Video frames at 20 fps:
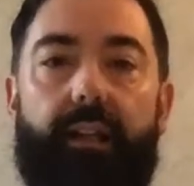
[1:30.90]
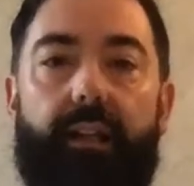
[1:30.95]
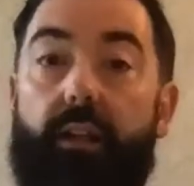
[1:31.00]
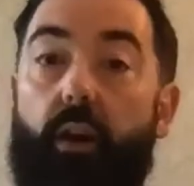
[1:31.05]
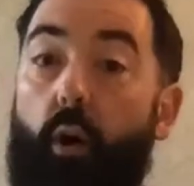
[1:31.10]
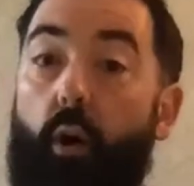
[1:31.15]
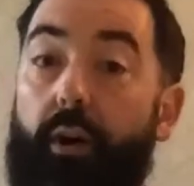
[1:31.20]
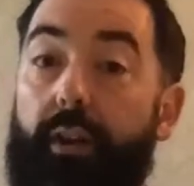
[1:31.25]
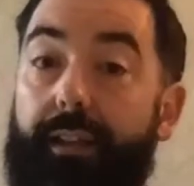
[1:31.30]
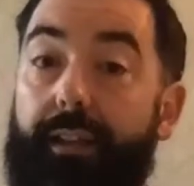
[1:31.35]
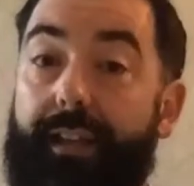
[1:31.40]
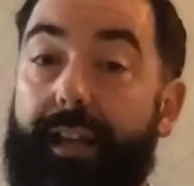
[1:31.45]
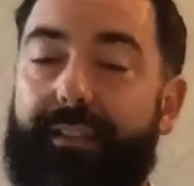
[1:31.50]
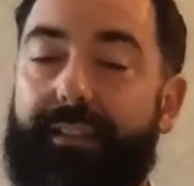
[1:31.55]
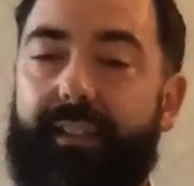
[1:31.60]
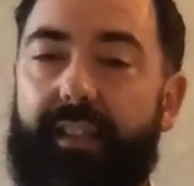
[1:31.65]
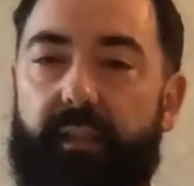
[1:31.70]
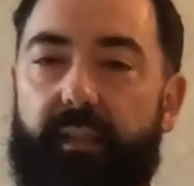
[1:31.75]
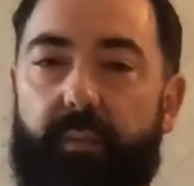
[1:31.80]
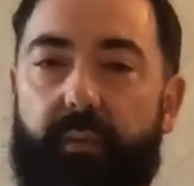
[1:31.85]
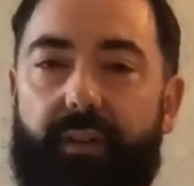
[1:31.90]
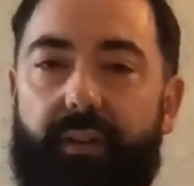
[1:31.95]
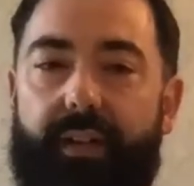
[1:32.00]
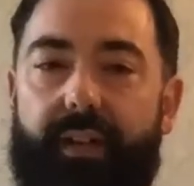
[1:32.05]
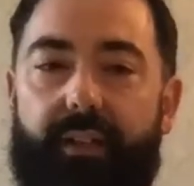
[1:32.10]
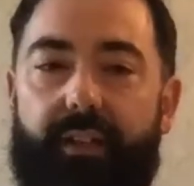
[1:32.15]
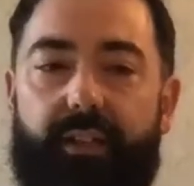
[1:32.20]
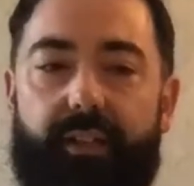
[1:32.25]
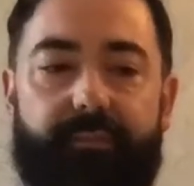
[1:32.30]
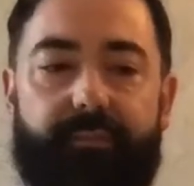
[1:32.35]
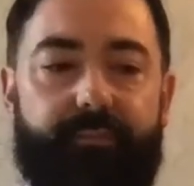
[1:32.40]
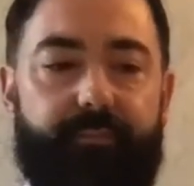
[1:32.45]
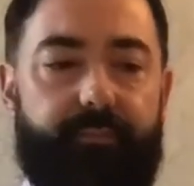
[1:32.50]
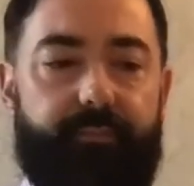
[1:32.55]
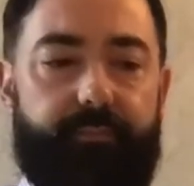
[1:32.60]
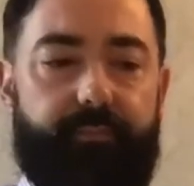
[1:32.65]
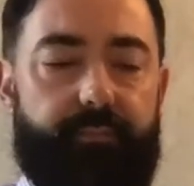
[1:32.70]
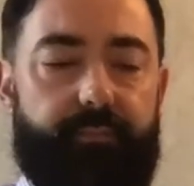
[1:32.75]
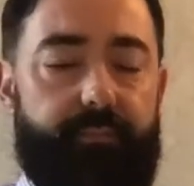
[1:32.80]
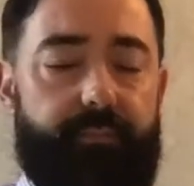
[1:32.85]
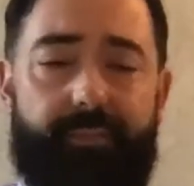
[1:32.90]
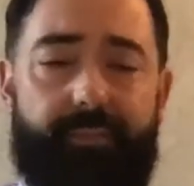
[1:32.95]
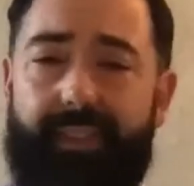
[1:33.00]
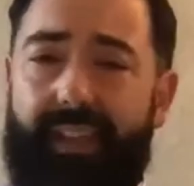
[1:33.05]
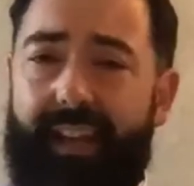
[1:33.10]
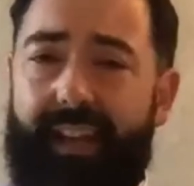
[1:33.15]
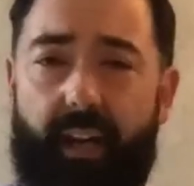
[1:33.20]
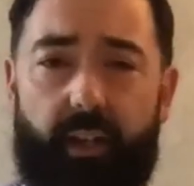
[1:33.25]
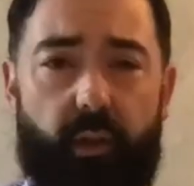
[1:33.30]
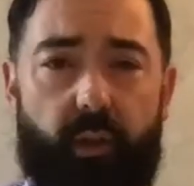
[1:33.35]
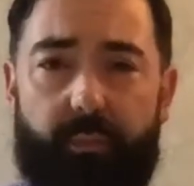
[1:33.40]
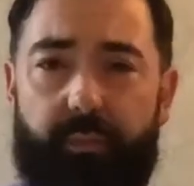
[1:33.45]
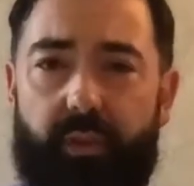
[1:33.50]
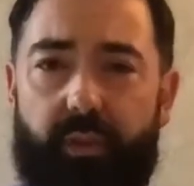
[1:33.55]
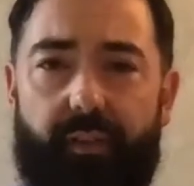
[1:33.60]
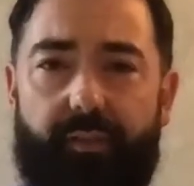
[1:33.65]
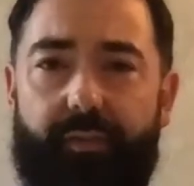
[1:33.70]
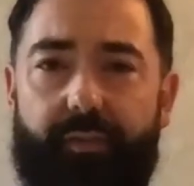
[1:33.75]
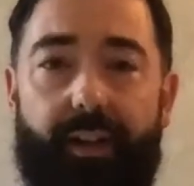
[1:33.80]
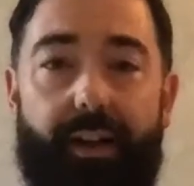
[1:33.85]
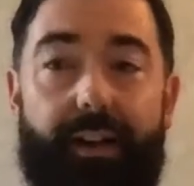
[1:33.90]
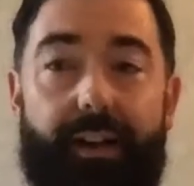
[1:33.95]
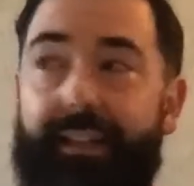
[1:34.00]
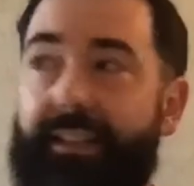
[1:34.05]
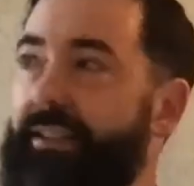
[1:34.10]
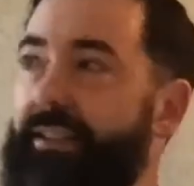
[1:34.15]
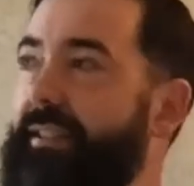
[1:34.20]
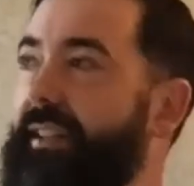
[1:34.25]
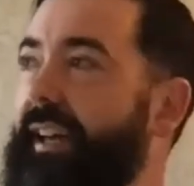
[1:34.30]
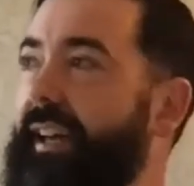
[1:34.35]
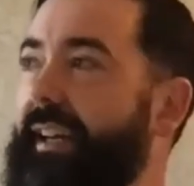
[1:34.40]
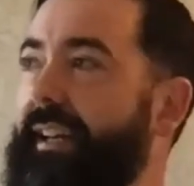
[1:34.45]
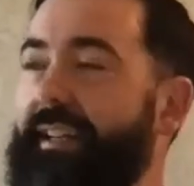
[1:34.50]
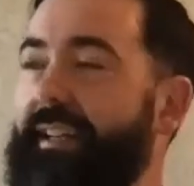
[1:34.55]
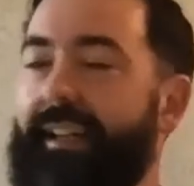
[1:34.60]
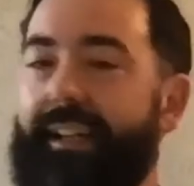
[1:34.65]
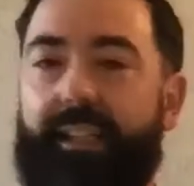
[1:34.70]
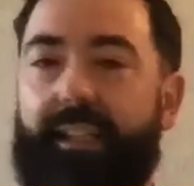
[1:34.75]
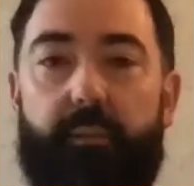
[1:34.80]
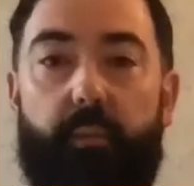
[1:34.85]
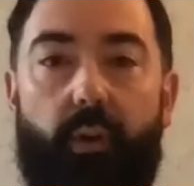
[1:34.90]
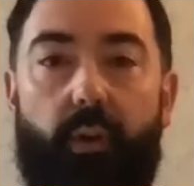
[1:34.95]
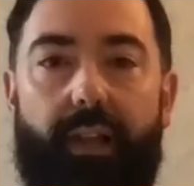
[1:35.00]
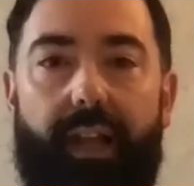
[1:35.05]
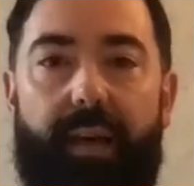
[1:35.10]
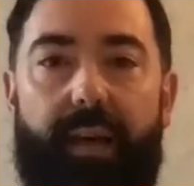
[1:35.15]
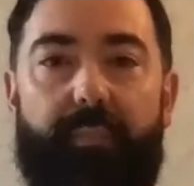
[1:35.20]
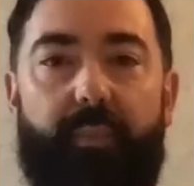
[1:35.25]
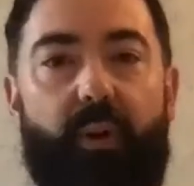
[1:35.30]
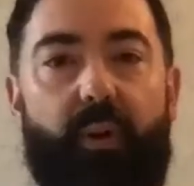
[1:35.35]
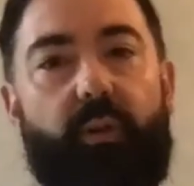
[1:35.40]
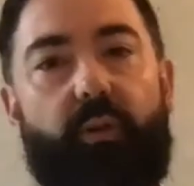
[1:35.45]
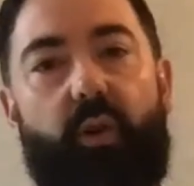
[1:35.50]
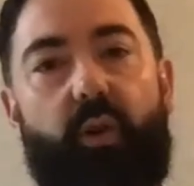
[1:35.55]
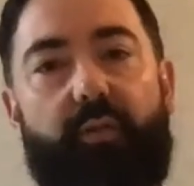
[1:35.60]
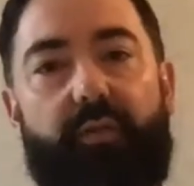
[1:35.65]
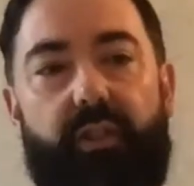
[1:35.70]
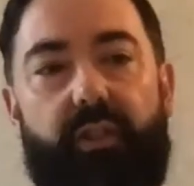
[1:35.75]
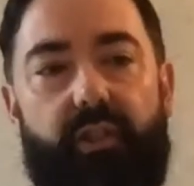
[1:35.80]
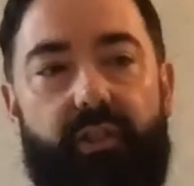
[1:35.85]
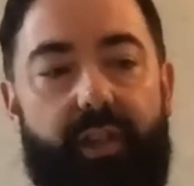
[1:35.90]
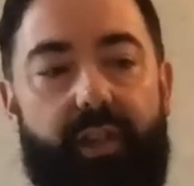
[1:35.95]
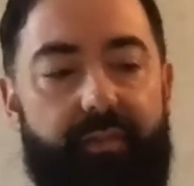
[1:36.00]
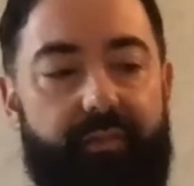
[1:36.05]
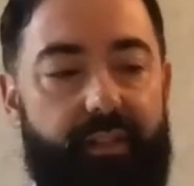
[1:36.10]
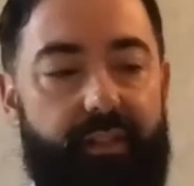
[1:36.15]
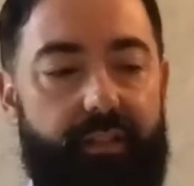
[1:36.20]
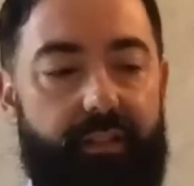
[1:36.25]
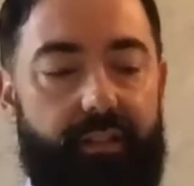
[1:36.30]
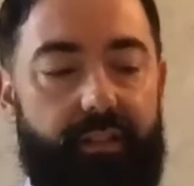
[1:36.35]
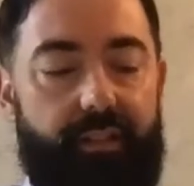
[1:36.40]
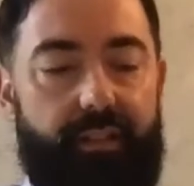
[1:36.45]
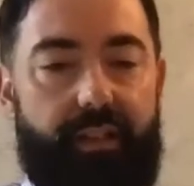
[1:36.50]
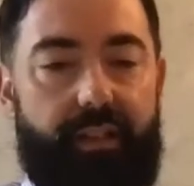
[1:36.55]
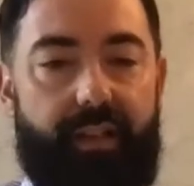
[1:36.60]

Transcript: oil and gas exploration. And I jumped on a flight in a small airport over in Sheffield.